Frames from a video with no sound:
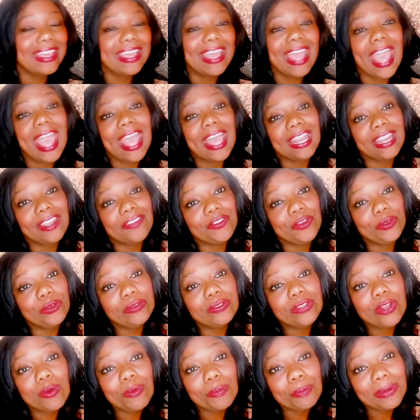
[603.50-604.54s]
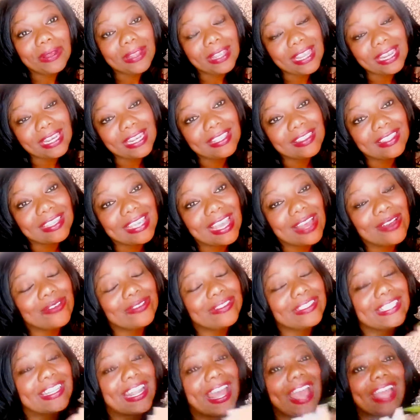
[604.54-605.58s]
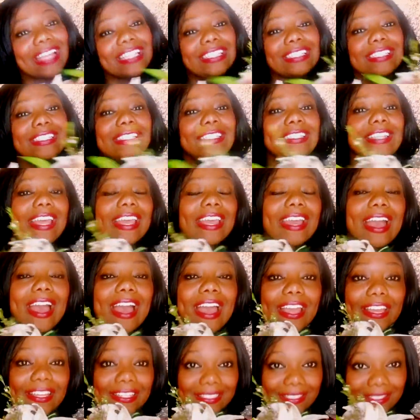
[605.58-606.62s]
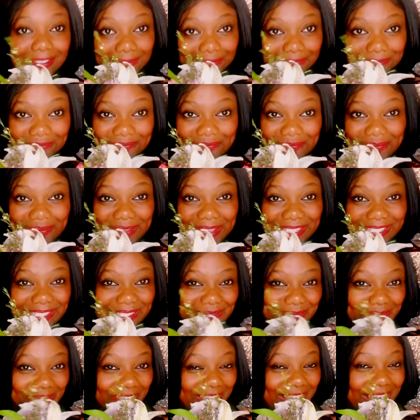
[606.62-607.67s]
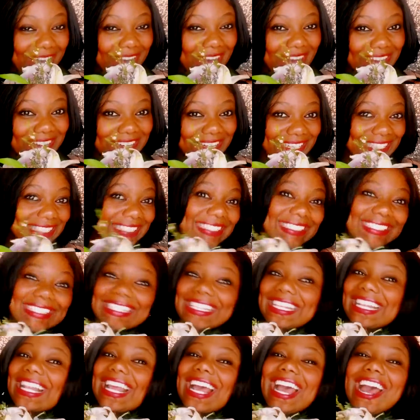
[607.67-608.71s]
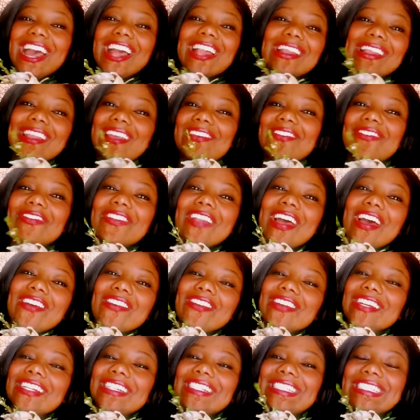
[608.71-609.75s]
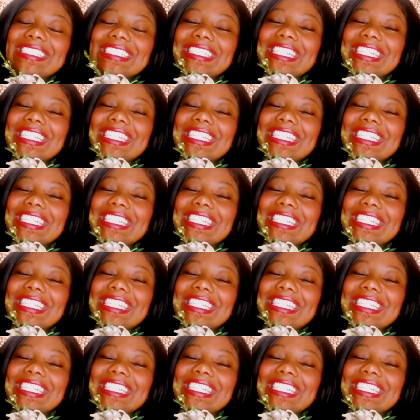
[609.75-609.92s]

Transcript: And if you don't put anything else in action today, guys, get your flowers. I love flowers.